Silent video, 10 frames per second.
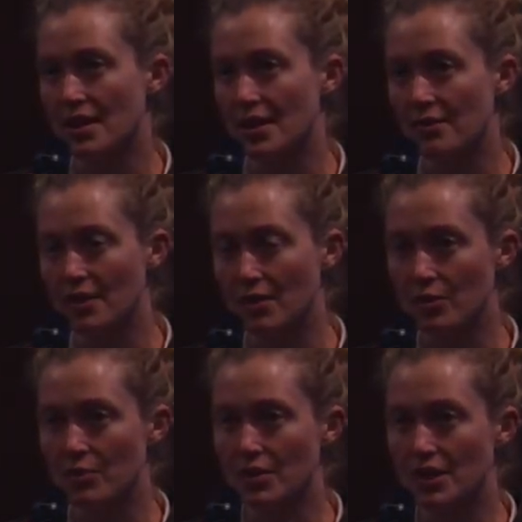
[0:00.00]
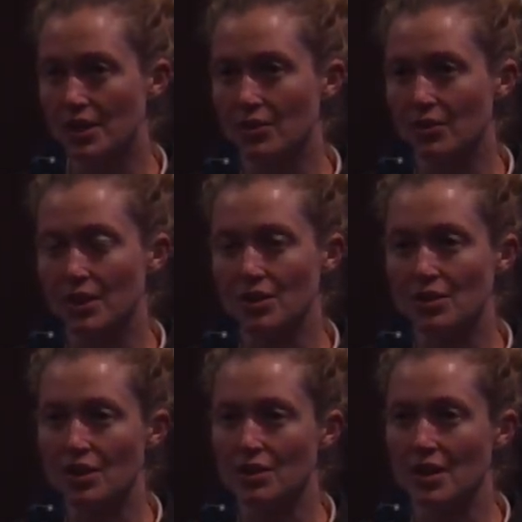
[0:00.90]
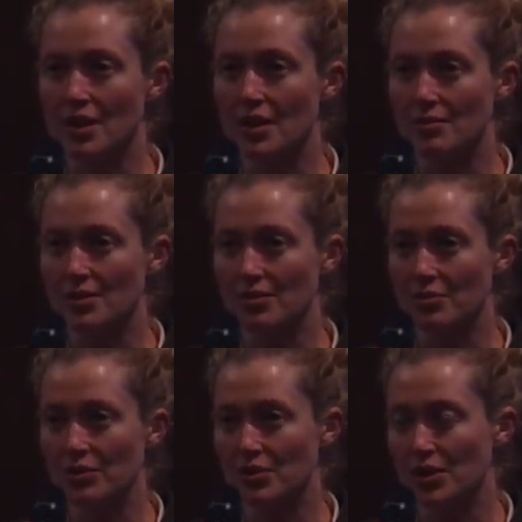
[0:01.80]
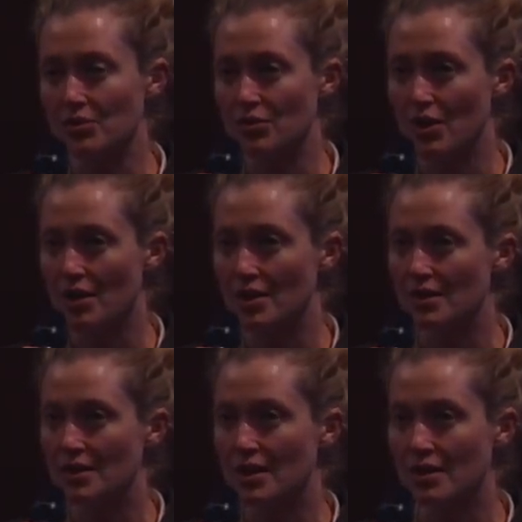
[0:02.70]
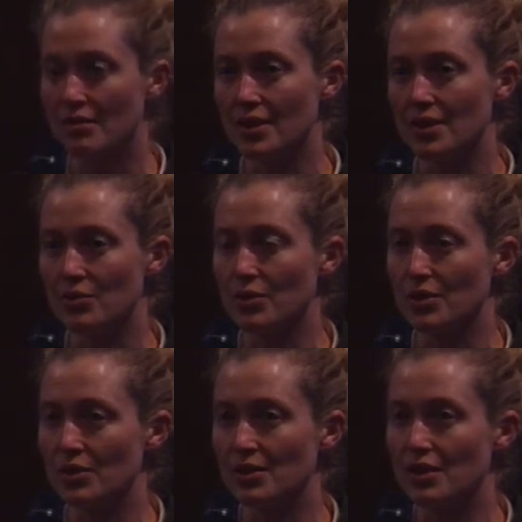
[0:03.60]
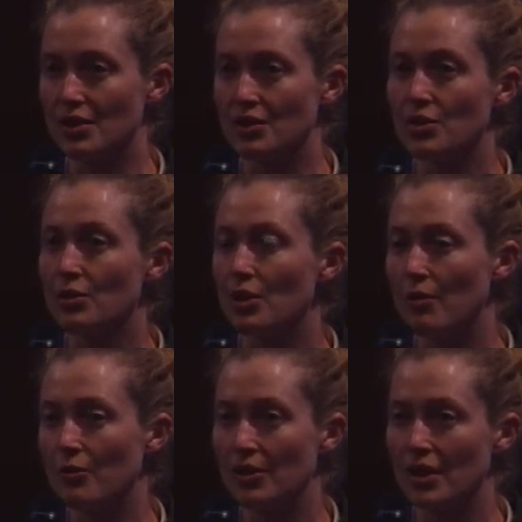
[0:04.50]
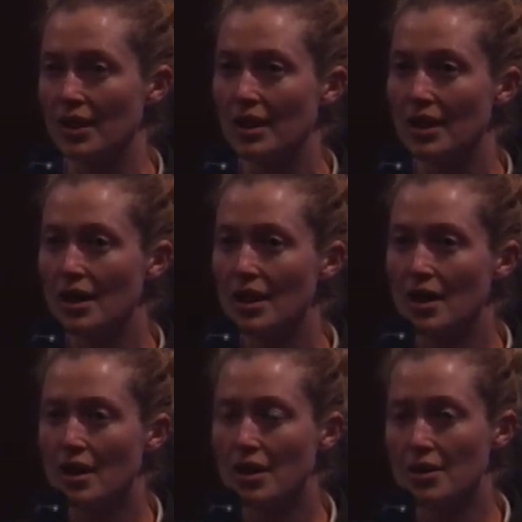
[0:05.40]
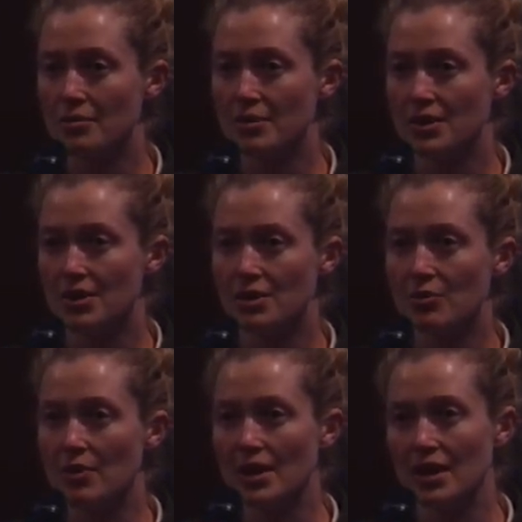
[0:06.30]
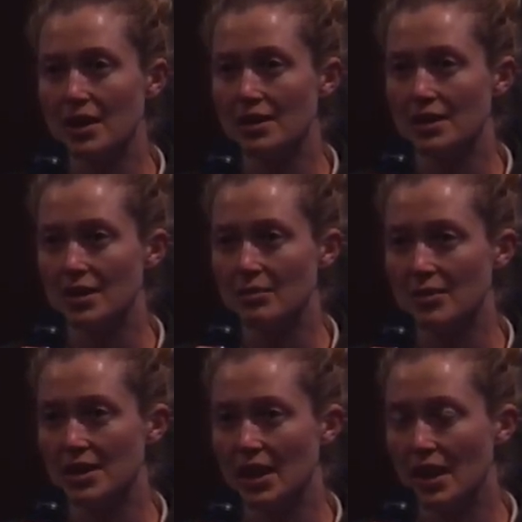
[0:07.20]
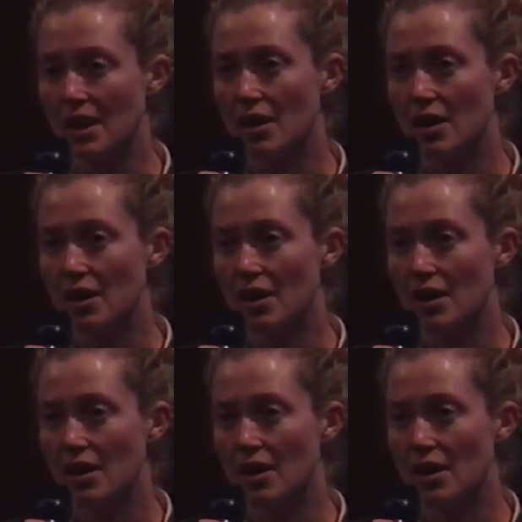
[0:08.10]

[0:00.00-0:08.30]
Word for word: life that were particularly dark times from which he draws kind of these words that are so comforting um, to so many? It seems